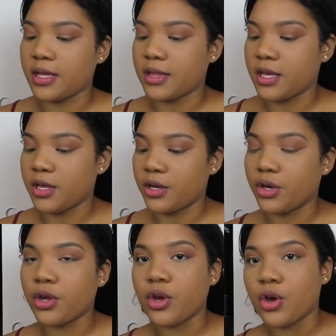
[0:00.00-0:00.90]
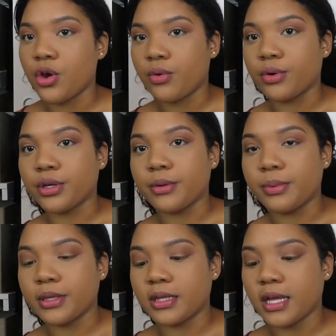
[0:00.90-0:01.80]
and then we're gonna
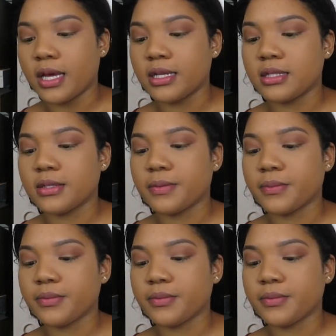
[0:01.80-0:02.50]
put that,